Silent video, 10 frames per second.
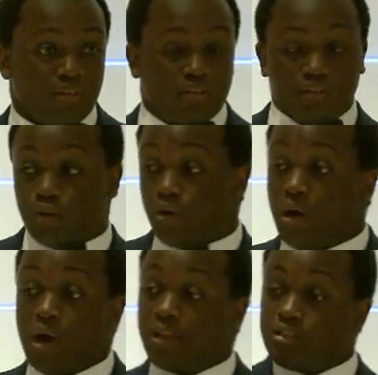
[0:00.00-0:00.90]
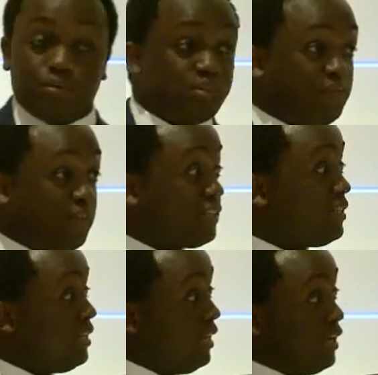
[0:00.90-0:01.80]
You know how Auntie was
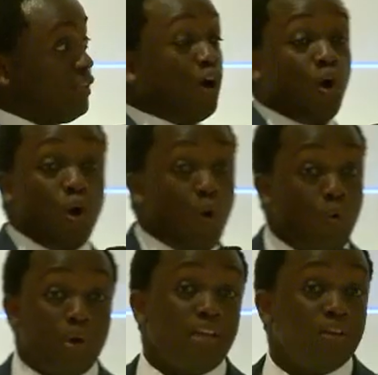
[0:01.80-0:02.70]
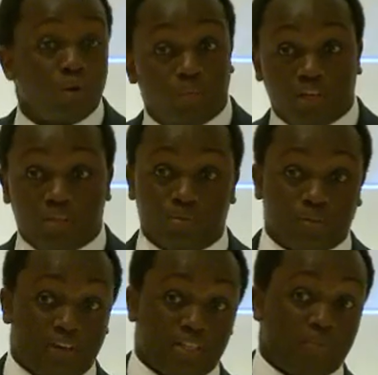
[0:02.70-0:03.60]
affected, Ian, the whole Kenyan community was
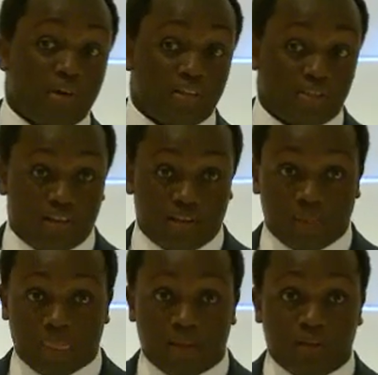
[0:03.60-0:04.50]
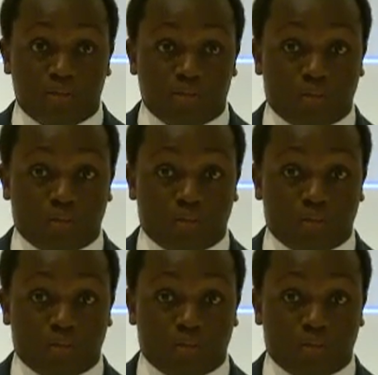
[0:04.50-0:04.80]
affected by this death. So